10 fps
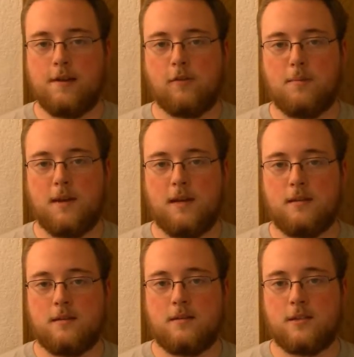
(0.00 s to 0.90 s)
Angry
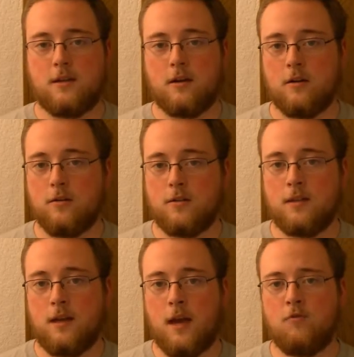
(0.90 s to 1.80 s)
Men
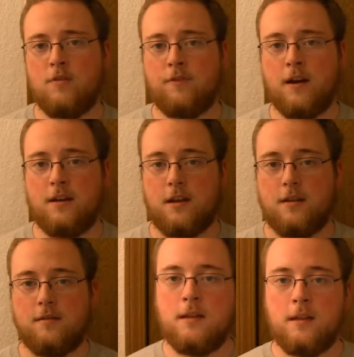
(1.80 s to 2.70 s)
stars Henry
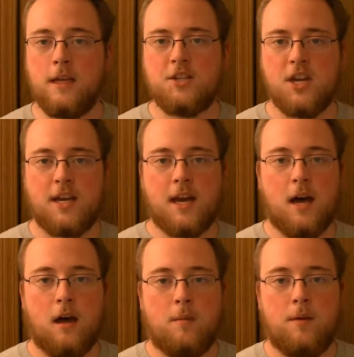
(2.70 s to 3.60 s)
Fonda, Lee J.
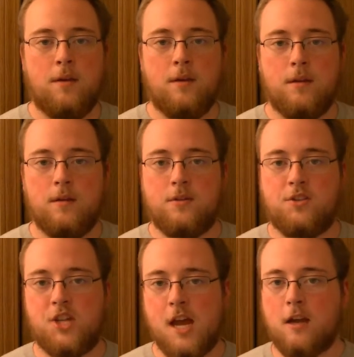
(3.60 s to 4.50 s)
Cobb,
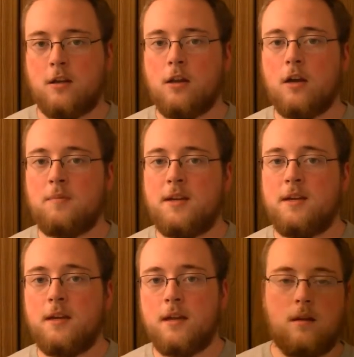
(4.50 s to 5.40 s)
Jack
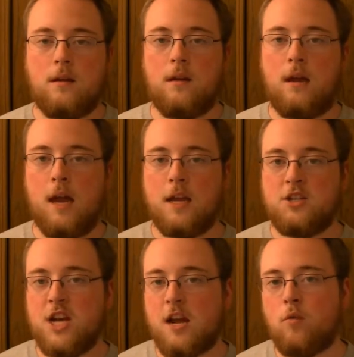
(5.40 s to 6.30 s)
Klugman,
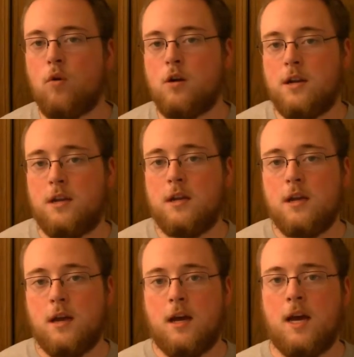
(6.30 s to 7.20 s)
and Jack Warden,
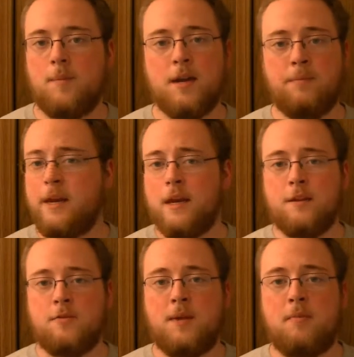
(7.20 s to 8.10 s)
among many
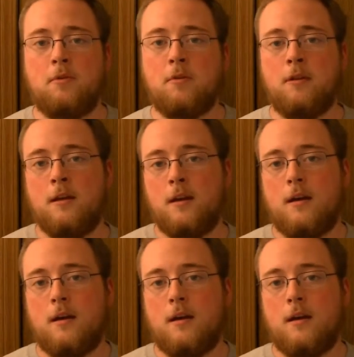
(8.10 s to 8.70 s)
other people.